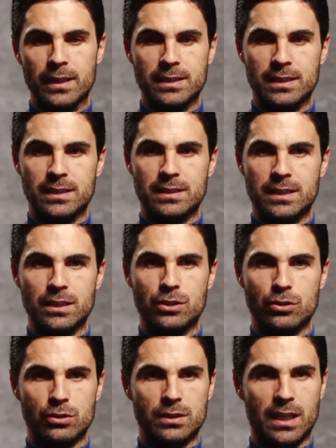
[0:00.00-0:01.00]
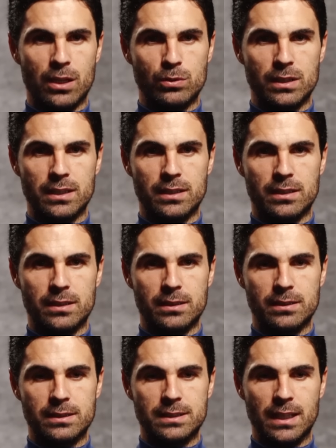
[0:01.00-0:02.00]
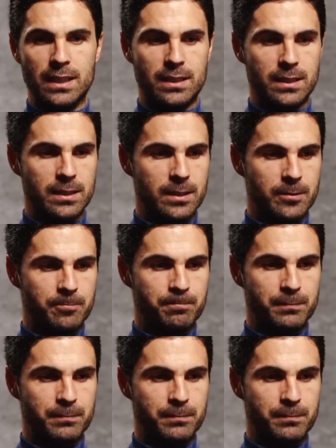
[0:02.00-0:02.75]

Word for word: the decisions, how they are taken,